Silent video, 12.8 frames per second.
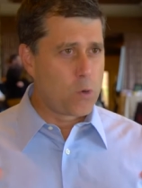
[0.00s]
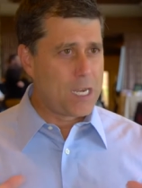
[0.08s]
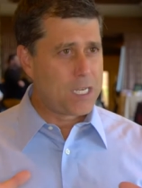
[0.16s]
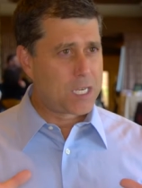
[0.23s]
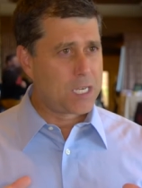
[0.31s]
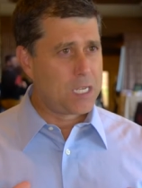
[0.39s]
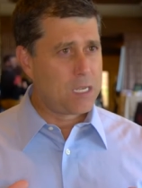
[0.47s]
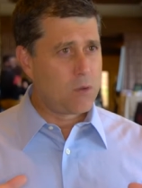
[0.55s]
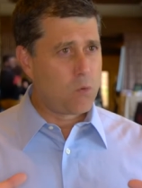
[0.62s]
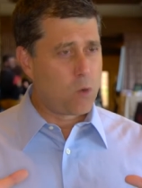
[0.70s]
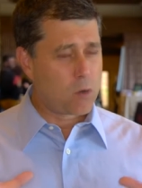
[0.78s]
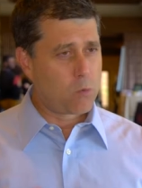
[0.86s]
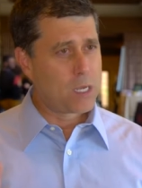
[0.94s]
we see
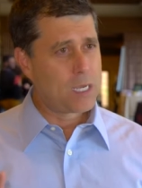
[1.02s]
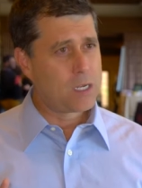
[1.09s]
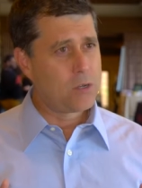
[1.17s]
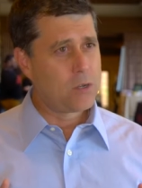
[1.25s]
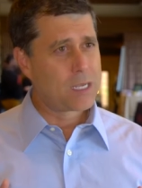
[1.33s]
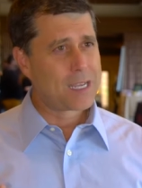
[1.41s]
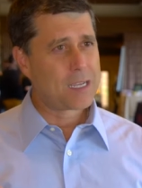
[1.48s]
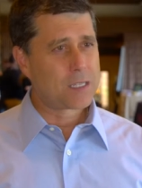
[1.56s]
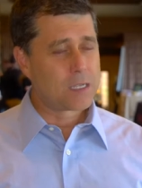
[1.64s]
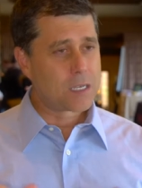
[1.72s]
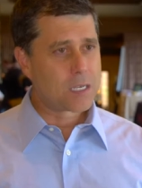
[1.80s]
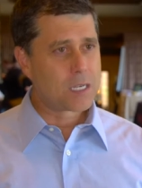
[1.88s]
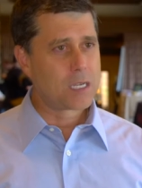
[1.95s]
what we are doing as the
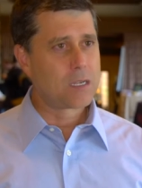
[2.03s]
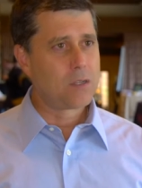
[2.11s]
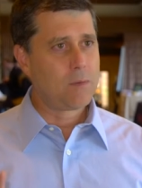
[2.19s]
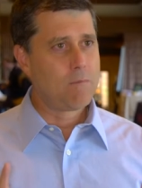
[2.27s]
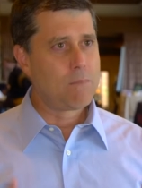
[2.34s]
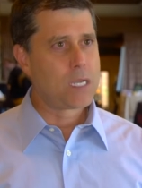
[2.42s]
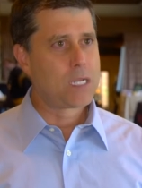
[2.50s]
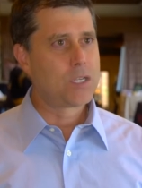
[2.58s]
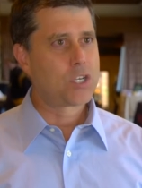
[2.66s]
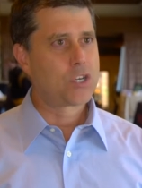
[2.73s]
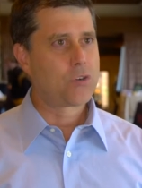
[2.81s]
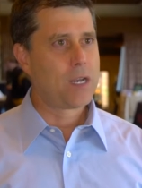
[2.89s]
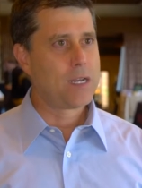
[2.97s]
single
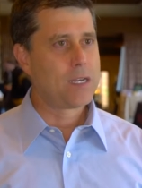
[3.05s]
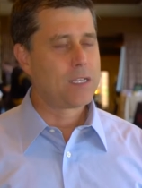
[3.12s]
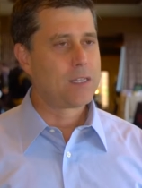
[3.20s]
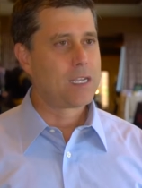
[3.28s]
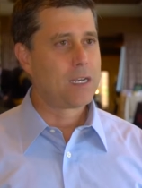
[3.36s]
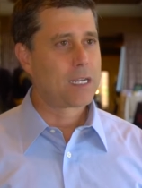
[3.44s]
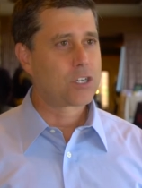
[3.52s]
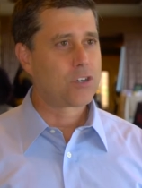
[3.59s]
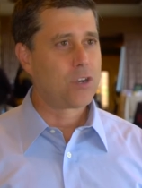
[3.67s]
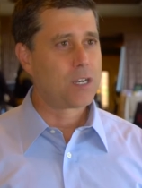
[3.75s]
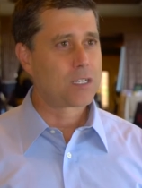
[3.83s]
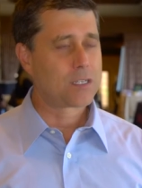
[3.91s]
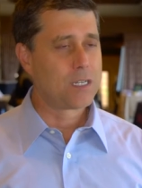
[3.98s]
biggest trend in the
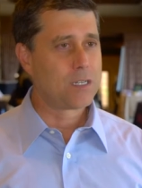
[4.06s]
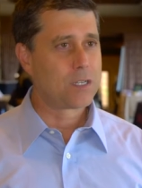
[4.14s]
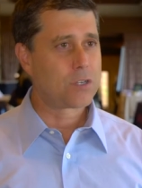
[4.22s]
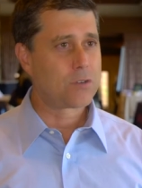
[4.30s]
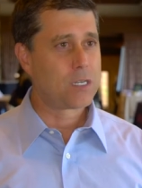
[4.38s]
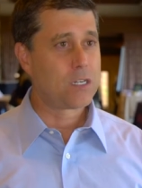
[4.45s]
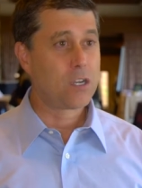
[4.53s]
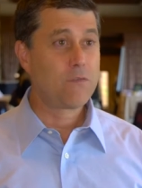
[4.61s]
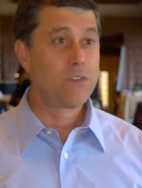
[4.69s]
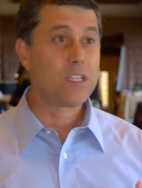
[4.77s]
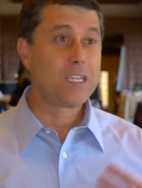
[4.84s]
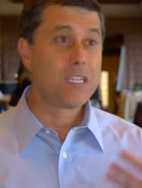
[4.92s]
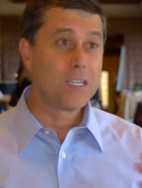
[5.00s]
electronics industry, not for
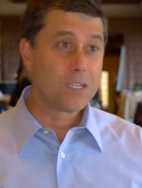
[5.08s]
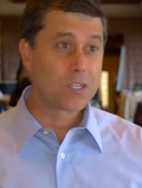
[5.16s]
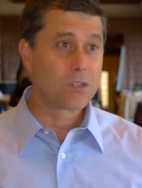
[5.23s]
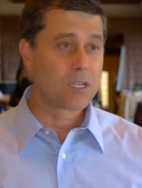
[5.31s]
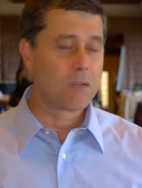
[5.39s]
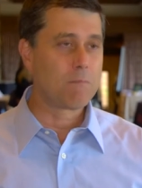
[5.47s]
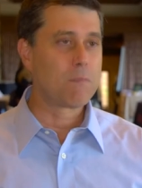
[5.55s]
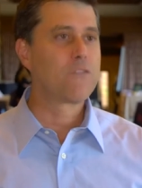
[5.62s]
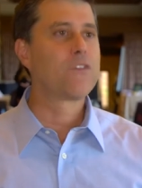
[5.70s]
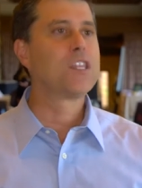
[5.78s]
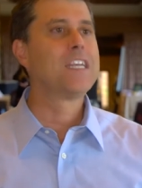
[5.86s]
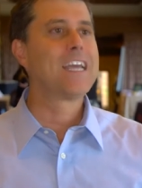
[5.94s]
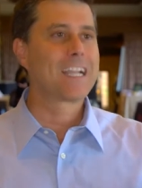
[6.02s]
the years to come, but for
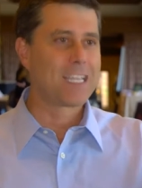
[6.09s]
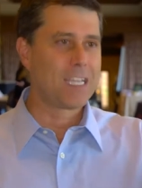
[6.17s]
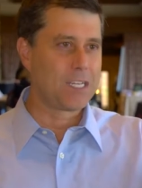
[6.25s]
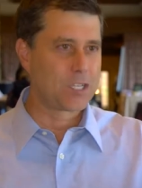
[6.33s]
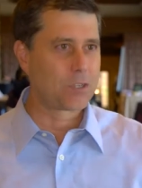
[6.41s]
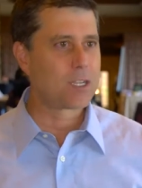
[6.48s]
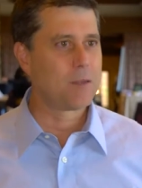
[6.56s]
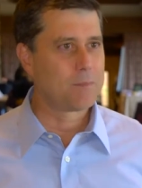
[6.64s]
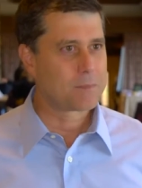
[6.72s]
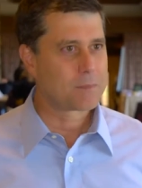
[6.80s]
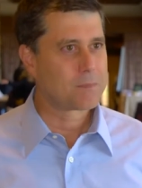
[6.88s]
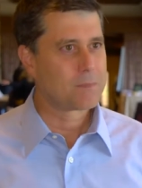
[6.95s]
the decades to come.